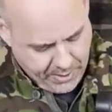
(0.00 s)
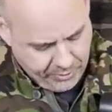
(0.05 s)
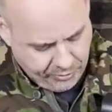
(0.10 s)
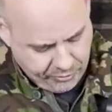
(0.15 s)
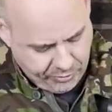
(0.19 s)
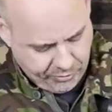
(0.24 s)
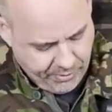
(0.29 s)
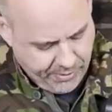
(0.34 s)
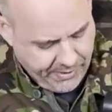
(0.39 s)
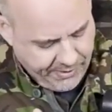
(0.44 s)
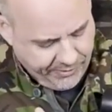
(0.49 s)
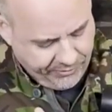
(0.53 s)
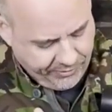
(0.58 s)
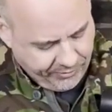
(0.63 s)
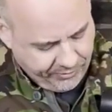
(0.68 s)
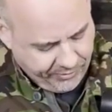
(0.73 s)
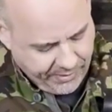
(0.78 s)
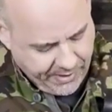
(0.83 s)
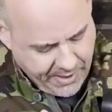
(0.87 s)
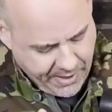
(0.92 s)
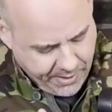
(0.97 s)
to release
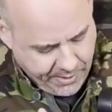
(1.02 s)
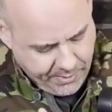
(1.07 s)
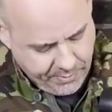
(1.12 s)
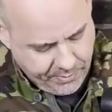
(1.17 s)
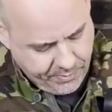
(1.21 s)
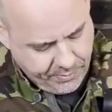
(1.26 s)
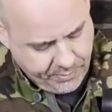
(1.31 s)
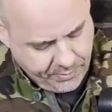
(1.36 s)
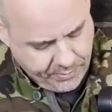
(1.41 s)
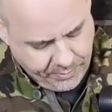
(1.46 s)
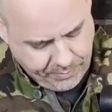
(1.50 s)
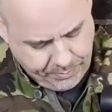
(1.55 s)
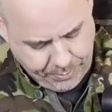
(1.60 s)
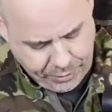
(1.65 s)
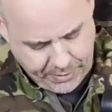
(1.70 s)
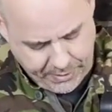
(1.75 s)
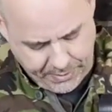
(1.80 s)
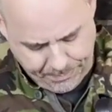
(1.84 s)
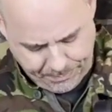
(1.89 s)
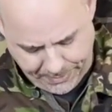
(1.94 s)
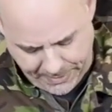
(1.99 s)
this again,
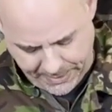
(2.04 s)
pull it